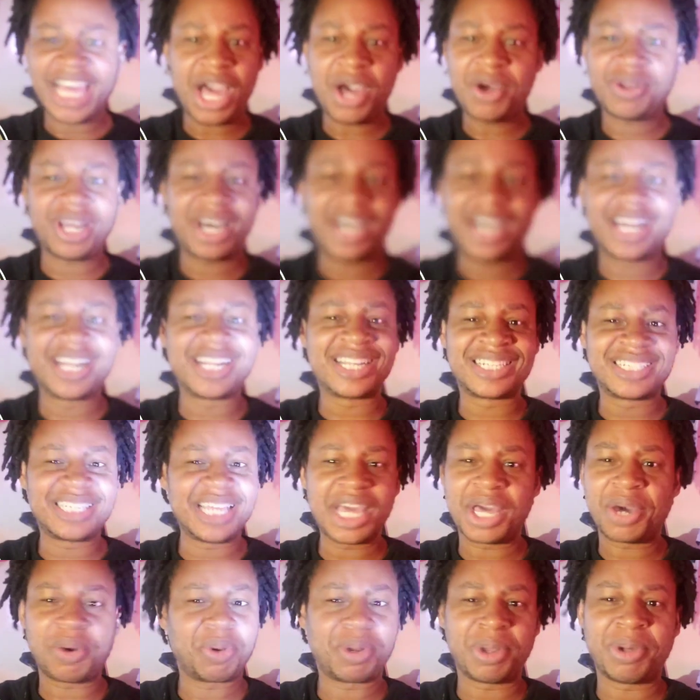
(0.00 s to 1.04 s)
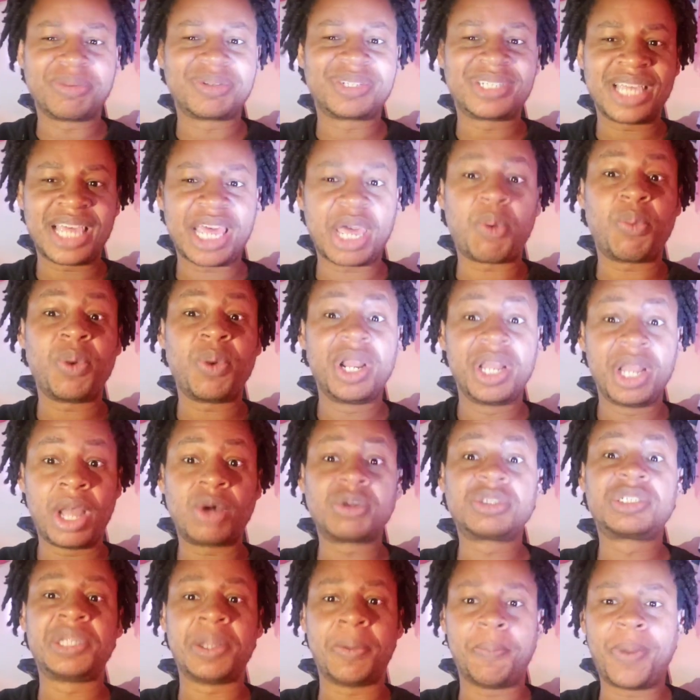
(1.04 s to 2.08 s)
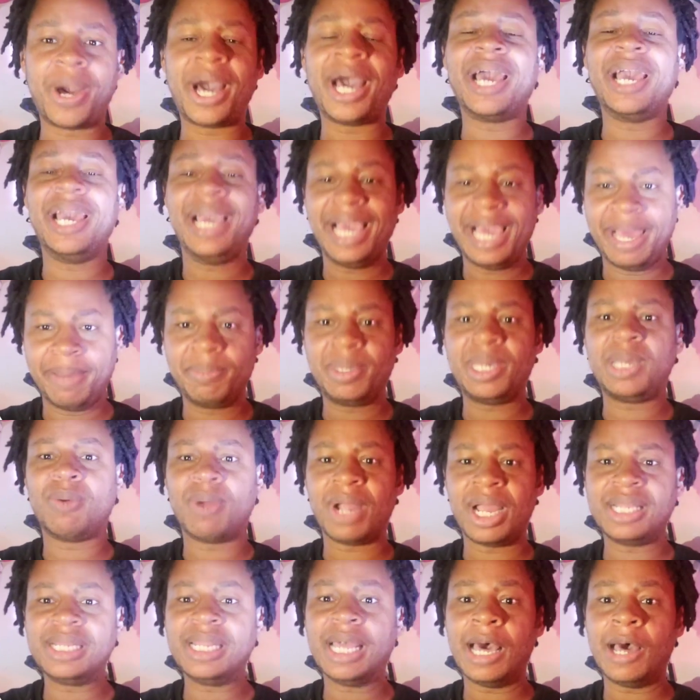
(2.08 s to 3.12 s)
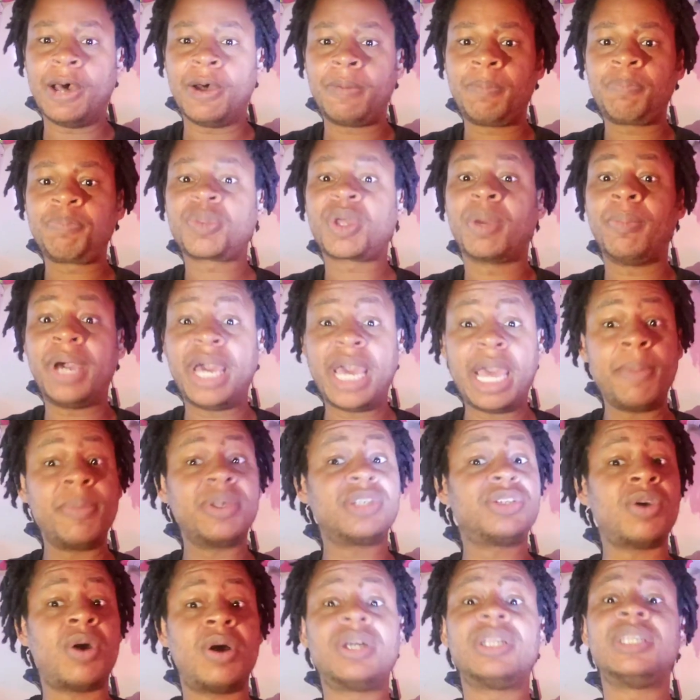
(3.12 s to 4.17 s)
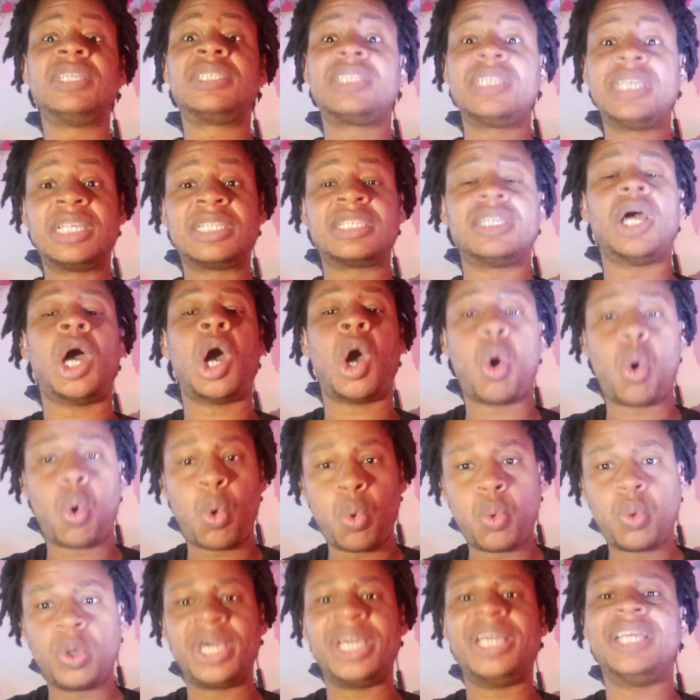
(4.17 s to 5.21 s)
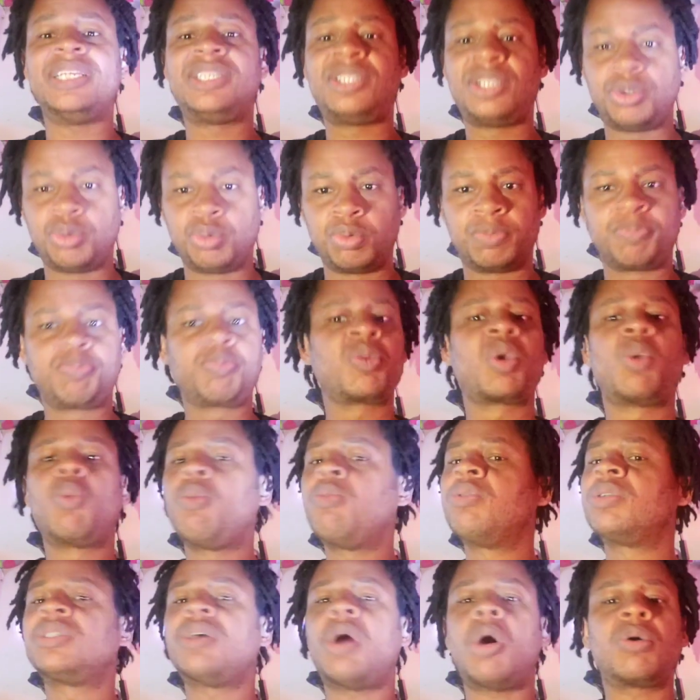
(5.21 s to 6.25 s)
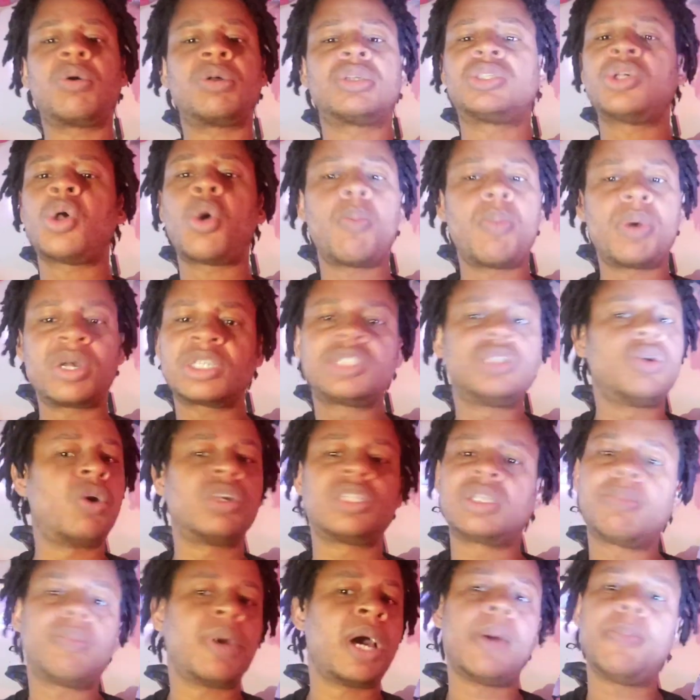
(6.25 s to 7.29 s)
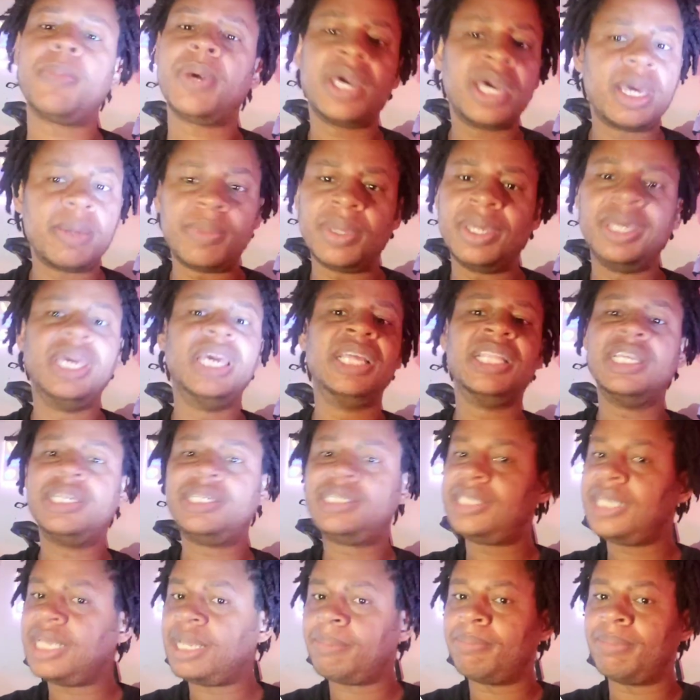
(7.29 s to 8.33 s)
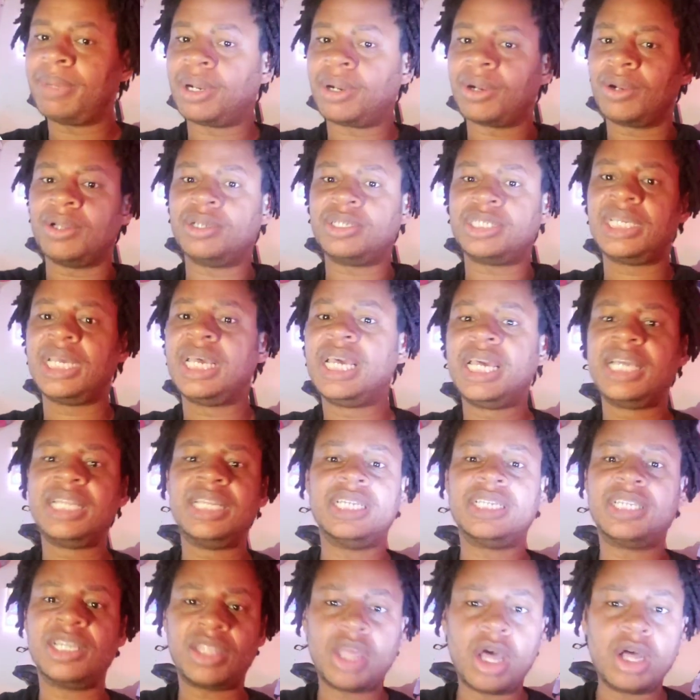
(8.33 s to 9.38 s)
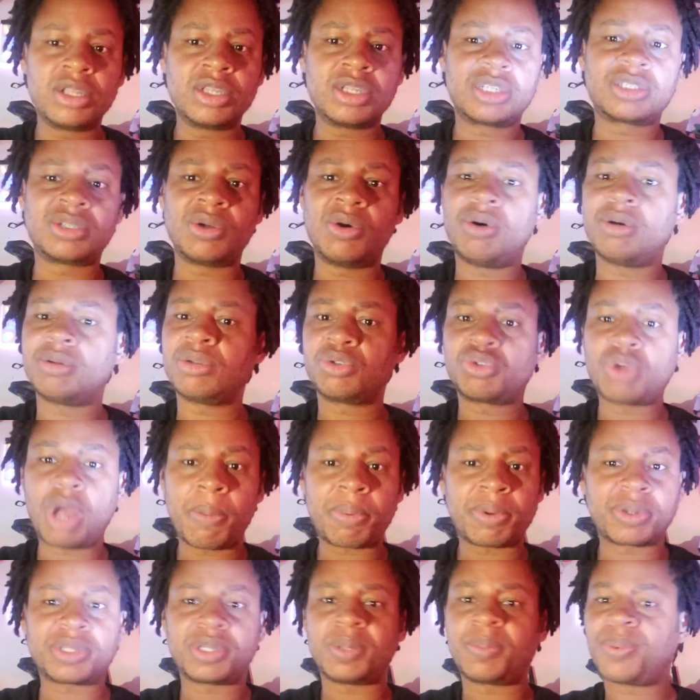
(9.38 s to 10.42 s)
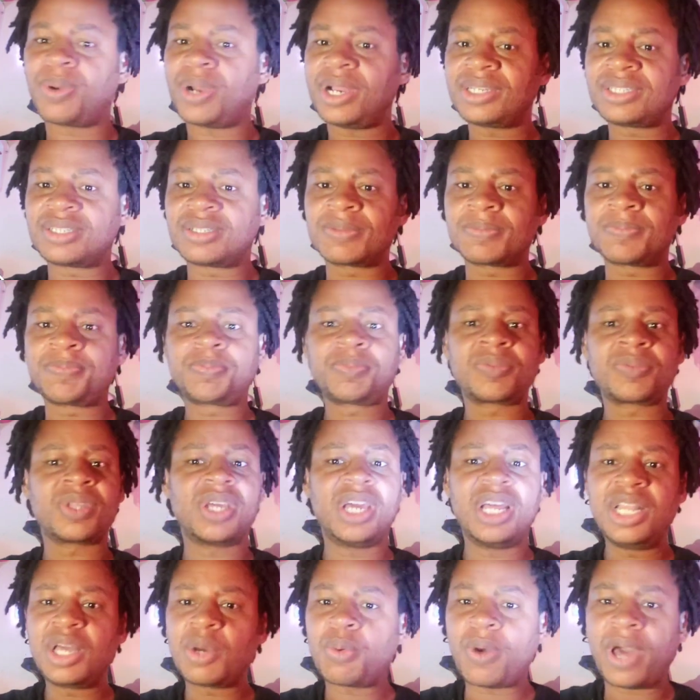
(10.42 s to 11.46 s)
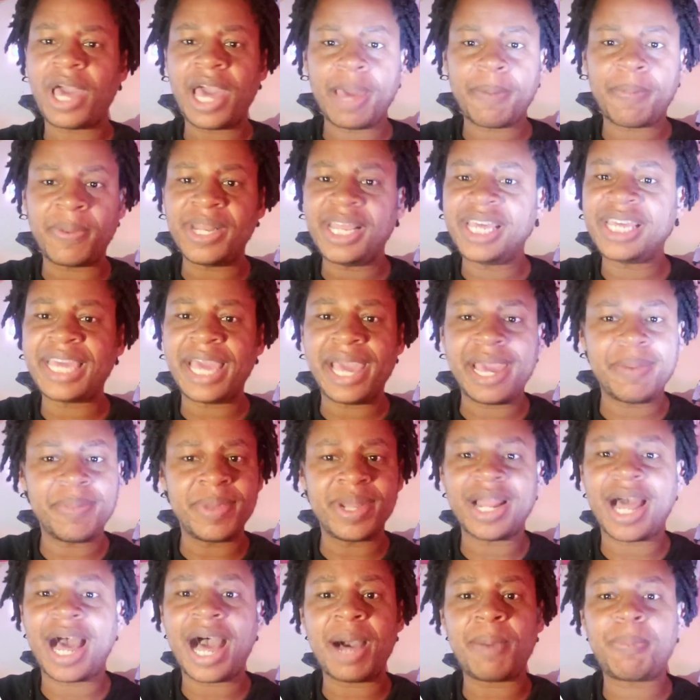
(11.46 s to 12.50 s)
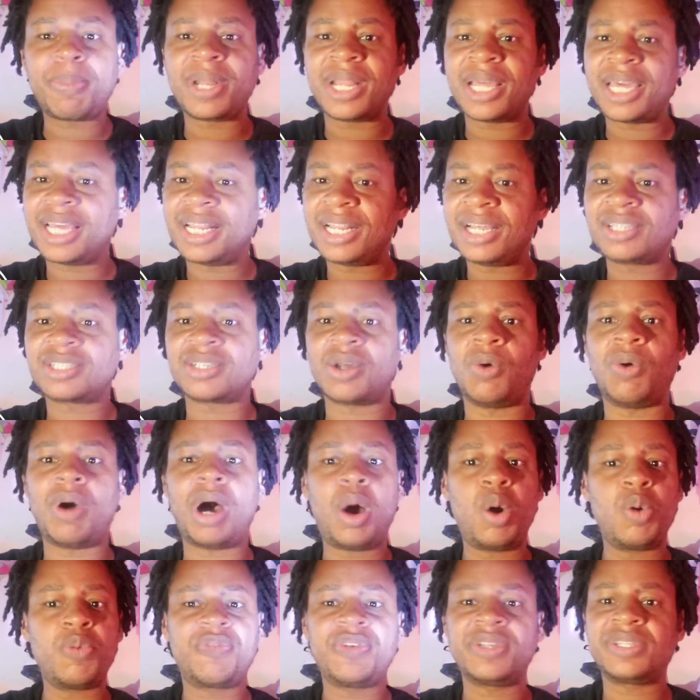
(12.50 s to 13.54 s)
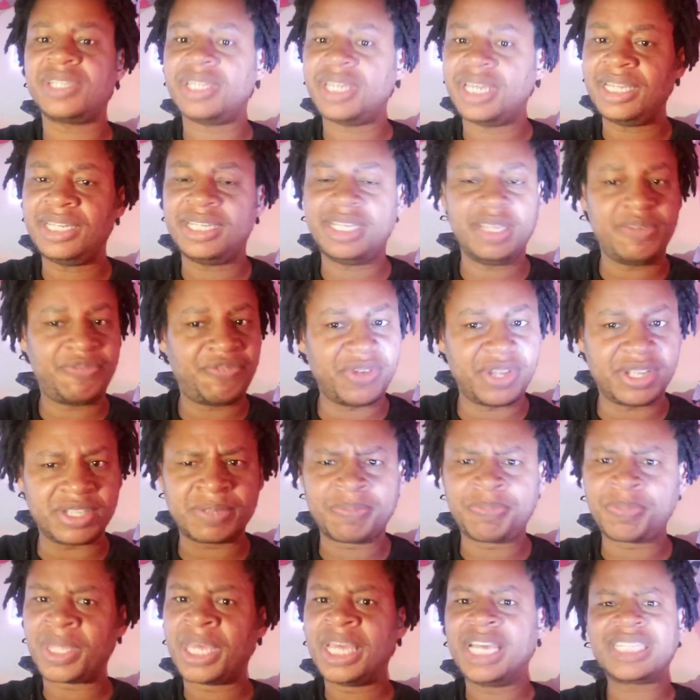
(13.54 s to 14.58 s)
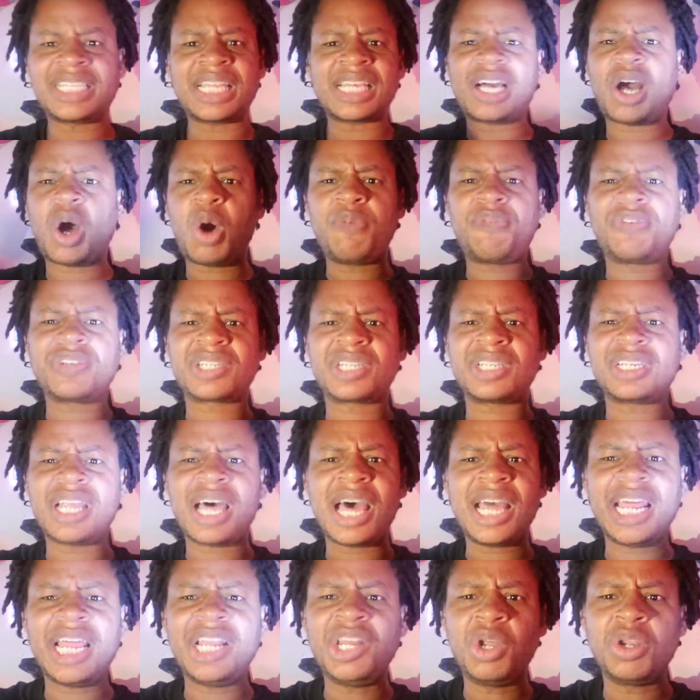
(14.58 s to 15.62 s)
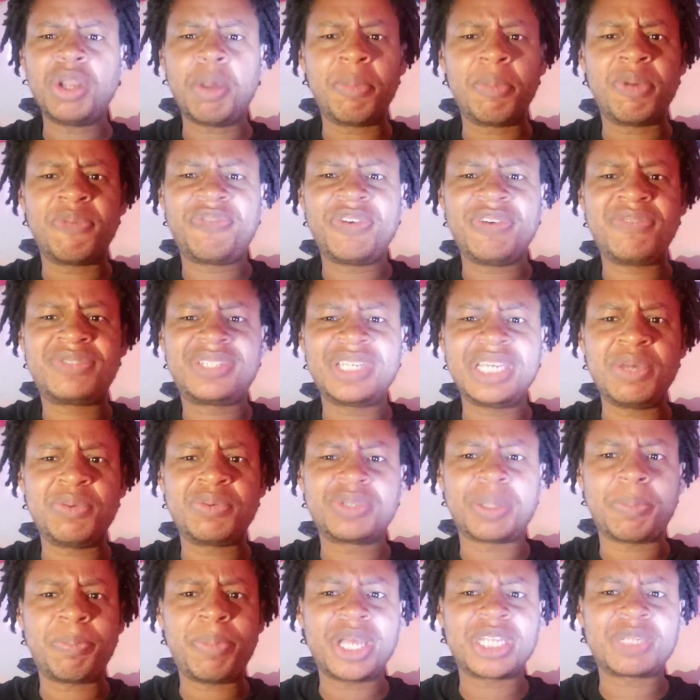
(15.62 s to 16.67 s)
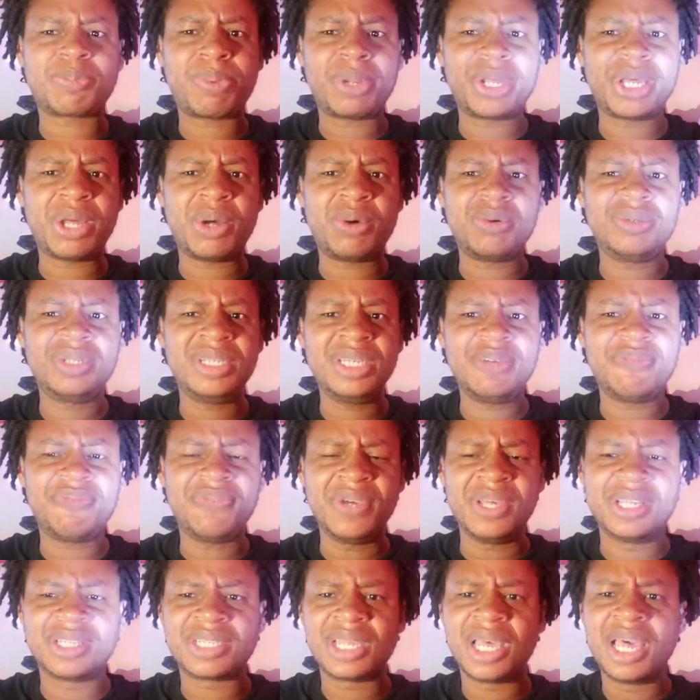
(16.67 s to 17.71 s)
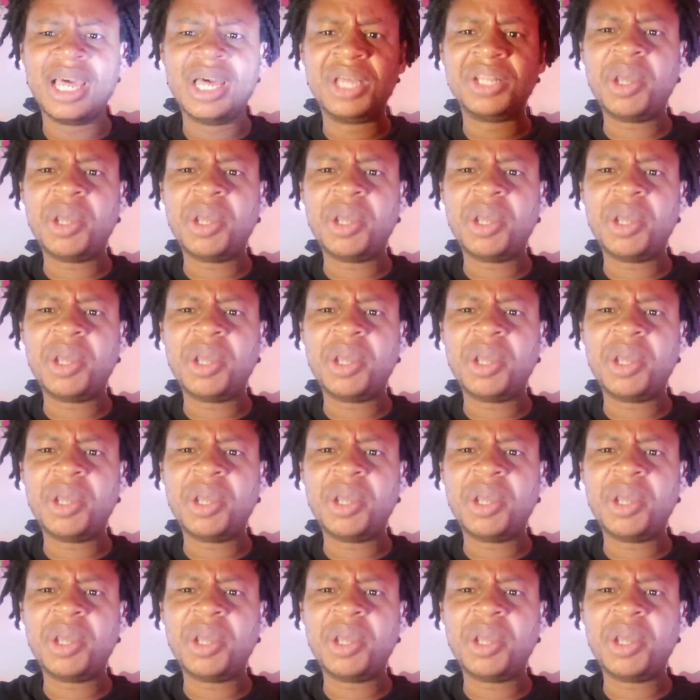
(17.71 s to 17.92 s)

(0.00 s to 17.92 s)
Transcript: y'all not understand what I'm saying. We lost to Miami right now. Miami started the season 0 and 2. We was talking so much noise about Miami, the shitbirds, the, the thunderstorms, the tropical depression. And look what happened. They came in and outplayed us on offense and defense. It's like our offensive line ain't no number 15 was the best player on defense.